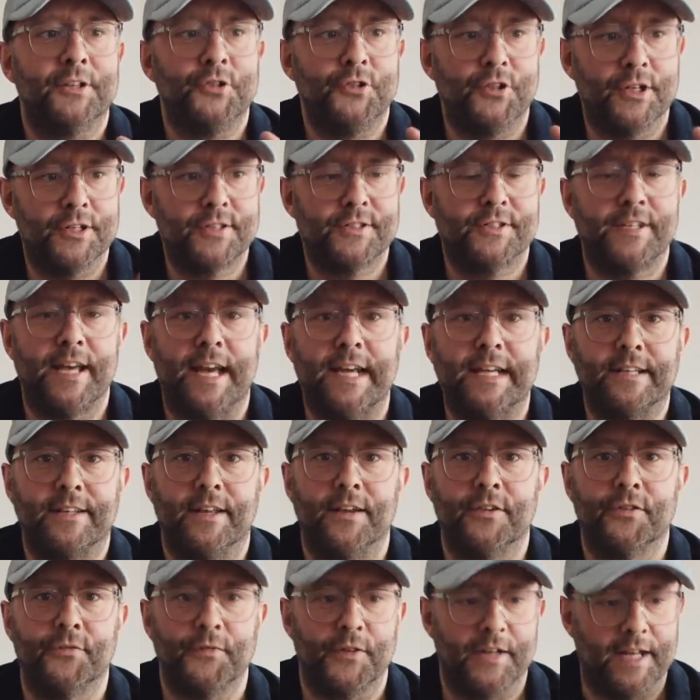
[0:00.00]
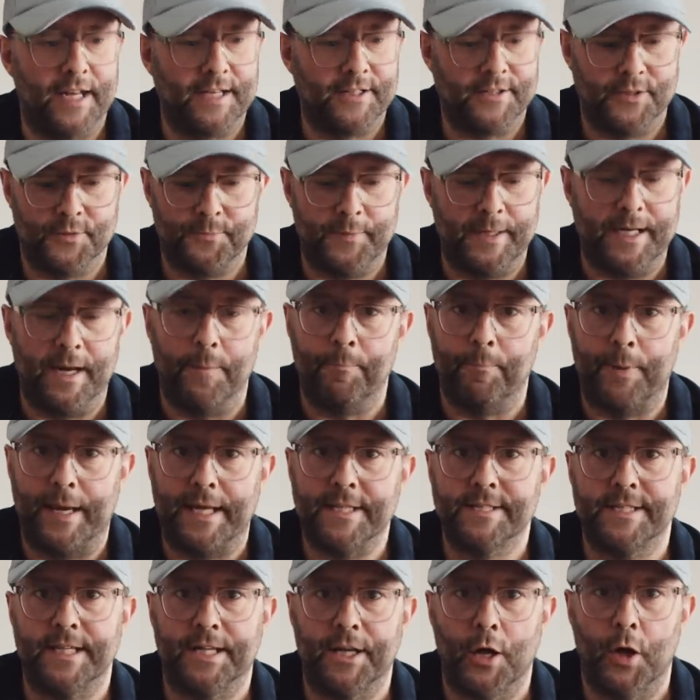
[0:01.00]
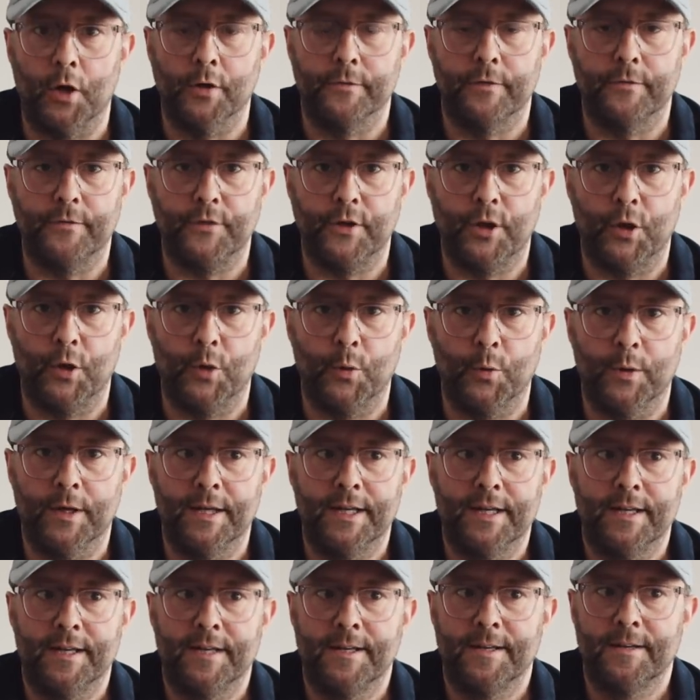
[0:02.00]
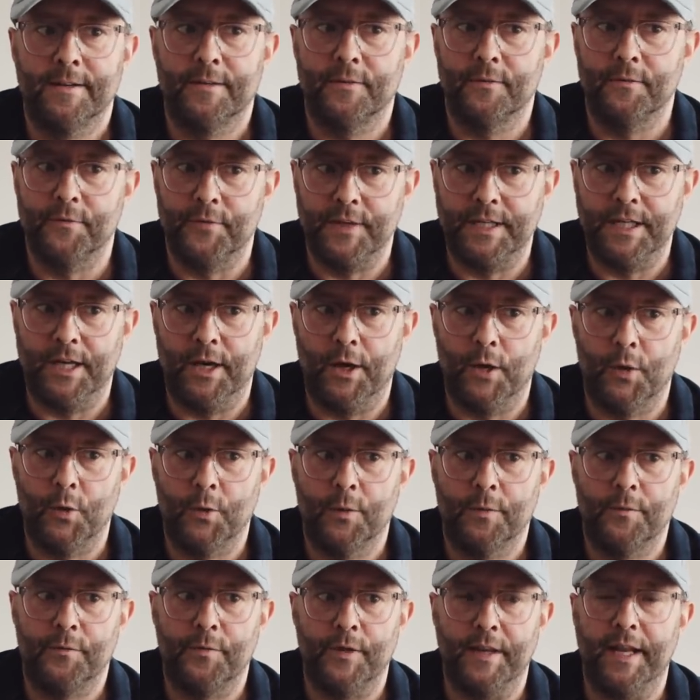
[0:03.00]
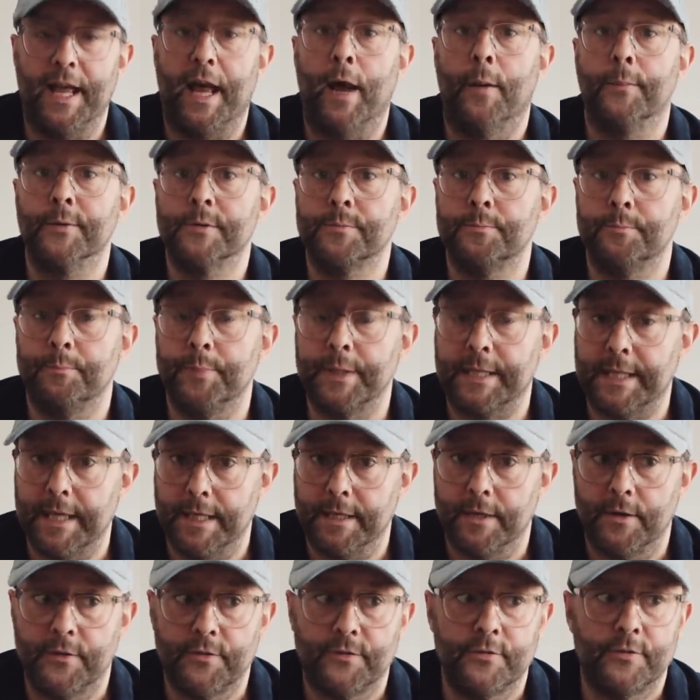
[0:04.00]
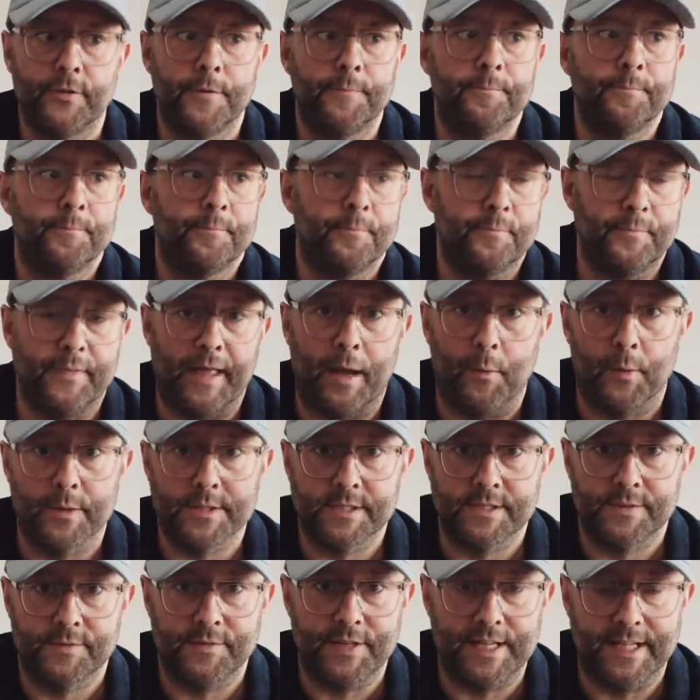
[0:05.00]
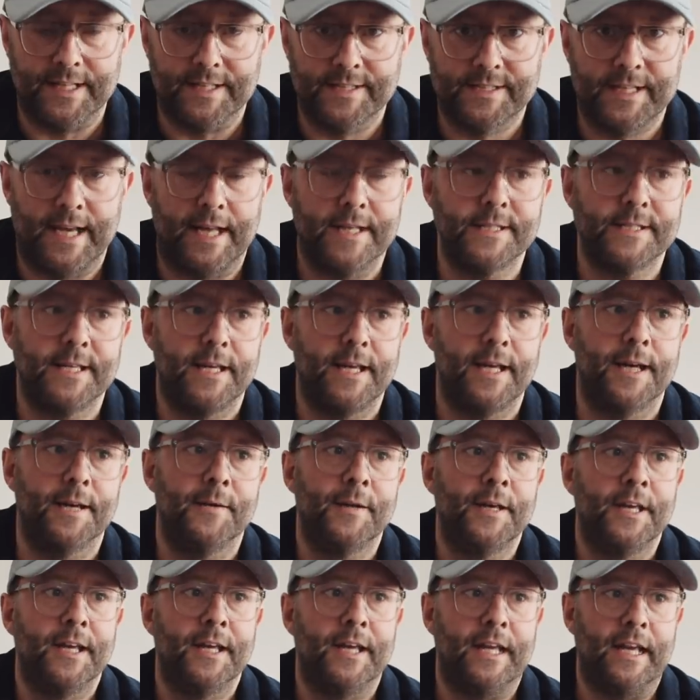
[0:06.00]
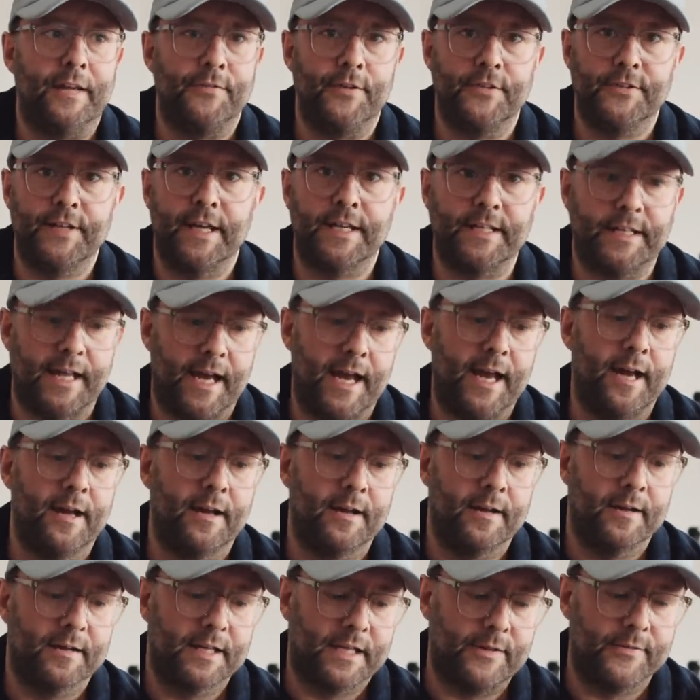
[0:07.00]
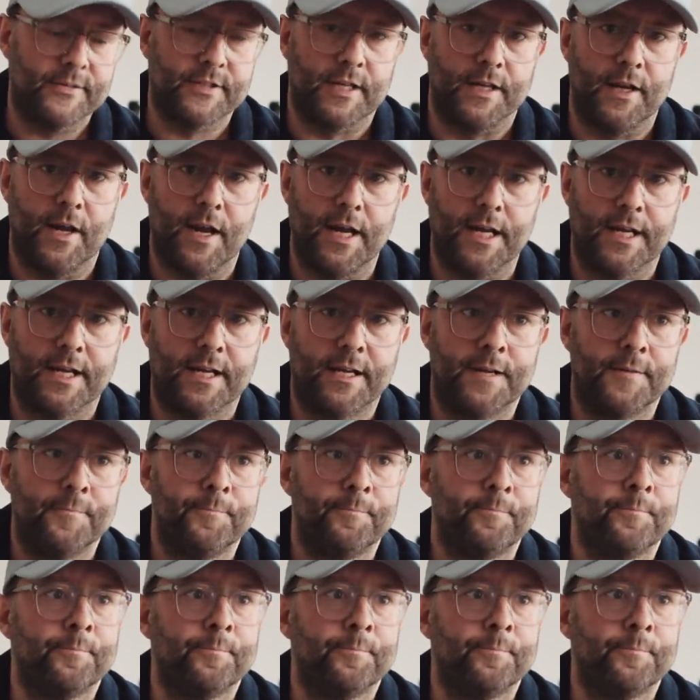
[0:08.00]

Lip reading: Just take this for like just being a basic overview video that helps beginners. That was the intent here. If you dig that, give us a like.